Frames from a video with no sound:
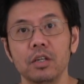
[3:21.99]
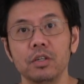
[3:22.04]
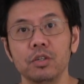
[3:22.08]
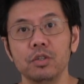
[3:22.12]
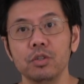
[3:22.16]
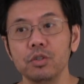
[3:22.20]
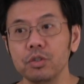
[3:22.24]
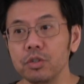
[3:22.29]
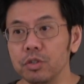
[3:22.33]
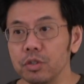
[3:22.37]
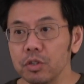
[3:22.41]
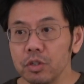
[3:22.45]

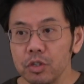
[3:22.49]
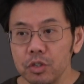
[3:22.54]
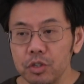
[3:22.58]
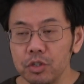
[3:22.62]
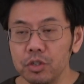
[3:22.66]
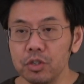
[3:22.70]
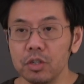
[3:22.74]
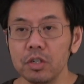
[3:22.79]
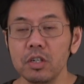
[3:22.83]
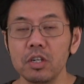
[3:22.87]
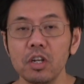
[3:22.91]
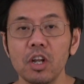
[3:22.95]
You
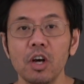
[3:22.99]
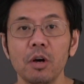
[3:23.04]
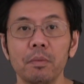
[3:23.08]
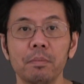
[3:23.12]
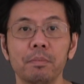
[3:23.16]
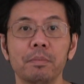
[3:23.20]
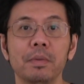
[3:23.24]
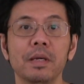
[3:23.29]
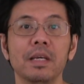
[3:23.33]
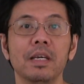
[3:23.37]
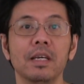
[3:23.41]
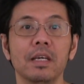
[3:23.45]
should
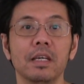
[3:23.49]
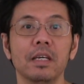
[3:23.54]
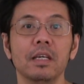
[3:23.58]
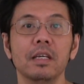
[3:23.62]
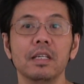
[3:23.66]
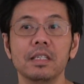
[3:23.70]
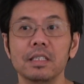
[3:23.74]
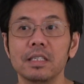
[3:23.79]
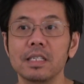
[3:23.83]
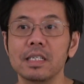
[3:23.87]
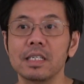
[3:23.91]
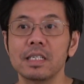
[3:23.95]
not
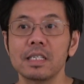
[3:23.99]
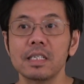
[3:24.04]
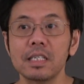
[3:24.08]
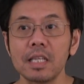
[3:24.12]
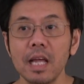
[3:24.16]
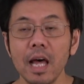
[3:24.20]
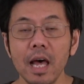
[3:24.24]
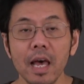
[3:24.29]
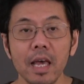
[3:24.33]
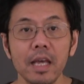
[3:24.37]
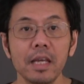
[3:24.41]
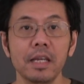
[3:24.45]
be
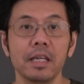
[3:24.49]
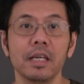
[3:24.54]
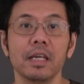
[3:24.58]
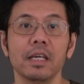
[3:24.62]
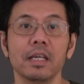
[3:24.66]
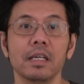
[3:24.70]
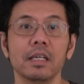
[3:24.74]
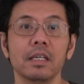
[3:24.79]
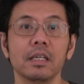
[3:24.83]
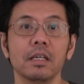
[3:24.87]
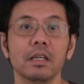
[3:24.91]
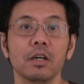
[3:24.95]

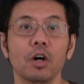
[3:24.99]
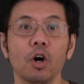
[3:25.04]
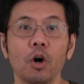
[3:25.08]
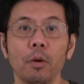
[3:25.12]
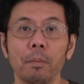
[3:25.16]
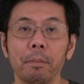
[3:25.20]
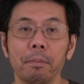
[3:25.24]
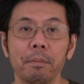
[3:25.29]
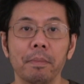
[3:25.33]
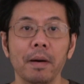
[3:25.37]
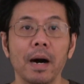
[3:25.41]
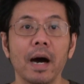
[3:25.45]
deciding
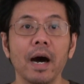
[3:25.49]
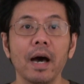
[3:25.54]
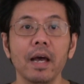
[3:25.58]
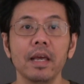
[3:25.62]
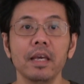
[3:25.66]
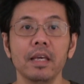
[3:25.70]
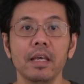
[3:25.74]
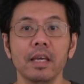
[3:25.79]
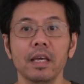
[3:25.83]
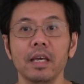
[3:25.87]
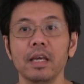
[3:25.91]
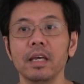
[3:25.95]
or
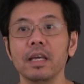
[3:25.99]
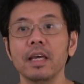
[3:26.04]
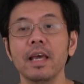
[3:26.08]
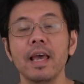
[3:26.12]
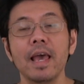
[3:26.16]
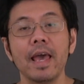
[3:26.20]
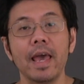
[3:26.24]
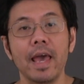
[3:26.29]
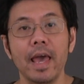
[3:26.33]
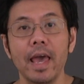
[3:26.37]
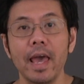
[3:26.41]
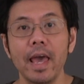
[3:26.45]
buying
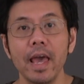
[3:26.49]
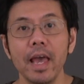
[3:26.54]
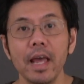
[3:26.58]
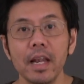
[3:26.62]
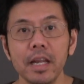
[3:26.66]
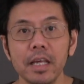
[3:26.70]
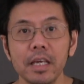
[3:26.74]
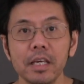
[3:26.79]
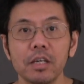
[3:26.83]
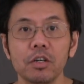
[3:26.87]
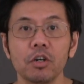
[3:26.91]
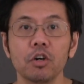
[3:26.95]

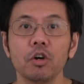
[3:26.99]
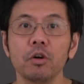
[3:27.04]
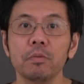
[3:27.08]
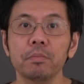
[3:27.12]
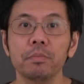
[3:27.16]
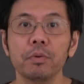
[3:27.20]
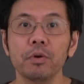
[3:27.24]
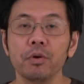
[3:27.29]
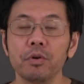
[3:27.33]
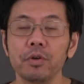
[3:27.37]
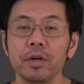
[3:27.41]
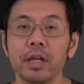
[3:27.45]
any
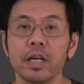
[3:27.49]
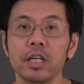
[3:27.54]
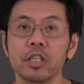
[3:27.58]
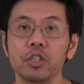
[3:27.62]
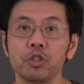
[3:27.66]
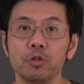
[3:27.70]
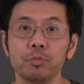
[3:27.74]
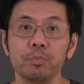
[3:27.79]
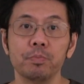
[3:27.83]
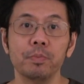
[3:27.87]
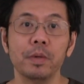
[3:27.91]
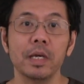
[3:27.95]

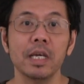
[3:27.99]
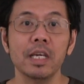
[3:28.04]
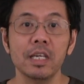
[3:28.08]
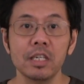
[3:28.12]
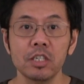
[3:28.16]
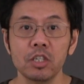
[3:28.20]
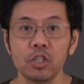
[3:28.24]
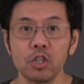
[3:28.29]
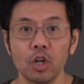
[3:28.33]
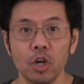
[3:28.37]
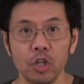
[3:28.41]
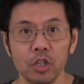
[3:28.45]
components
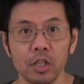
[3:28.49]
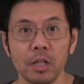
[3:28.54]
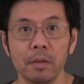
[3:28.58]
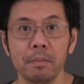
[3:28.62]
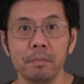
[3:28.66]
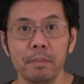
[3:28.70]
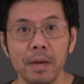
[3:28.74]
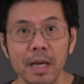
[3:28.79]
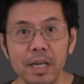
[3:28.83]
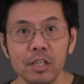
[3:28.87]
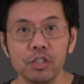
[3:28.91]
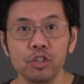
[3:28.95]
based on the
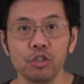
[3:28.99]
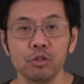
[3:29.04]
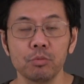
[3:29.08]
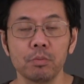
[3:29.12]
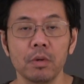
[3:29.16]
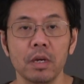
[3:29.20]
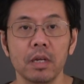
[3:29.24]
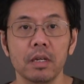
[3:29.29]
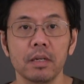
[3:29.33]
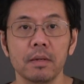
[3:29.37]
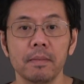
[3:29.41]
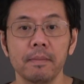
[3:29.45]

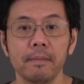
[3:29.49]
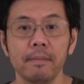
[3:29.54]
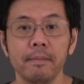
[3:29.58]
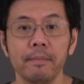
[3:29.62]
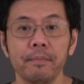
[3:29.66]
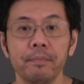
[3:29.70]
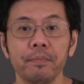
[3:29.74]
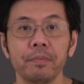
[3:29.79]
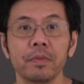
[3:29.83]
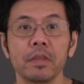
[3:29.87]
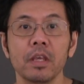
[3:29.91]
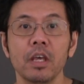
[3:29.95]
measurement.
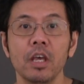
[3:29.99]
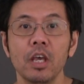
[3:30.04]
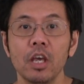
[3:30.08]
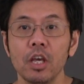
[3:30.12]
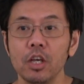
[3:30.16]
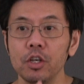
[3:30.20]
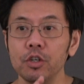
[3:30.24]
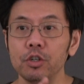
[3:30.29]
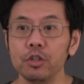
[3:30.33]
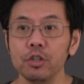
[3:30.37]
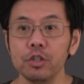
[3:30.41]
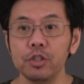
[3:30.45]

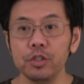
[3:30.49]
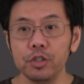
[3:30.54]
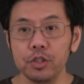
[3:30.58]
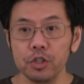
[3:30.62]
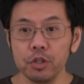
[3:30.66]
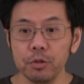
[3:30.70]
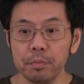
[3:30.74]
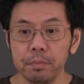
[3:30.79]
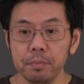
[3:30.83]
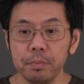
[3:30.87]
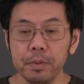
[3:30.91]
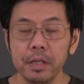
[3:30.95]
You
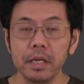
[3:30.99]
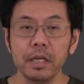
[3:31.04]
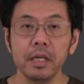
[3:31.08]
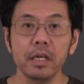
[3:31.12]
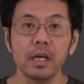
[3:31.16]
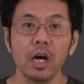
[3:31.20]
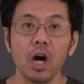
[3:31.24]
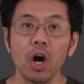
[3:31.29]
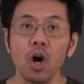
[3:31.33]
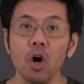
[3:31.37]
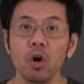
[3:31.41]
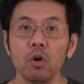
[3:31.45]
should
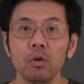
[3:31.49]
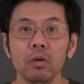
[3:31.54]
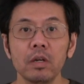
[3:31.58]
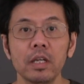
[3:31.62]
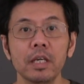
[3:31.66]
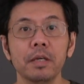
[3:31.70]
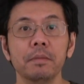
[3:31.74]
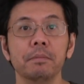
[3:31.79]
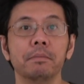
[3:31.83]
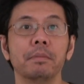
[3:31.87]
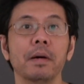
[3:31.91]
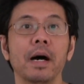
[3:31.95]
be
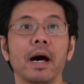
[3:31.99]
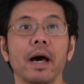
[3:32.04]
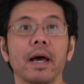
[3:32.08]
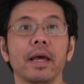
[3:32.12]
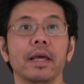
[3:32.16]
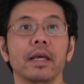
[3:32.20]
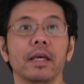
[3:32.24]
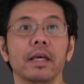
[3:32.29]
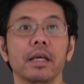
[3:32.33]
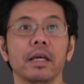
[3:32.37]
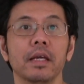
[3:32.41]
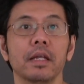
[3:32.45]
only
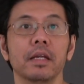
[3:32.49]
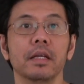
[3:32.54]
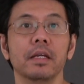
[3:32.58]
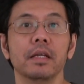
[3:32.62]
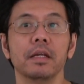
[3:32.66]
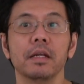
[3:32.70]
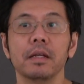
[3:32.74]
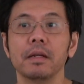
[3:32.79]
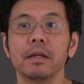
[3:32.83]
buying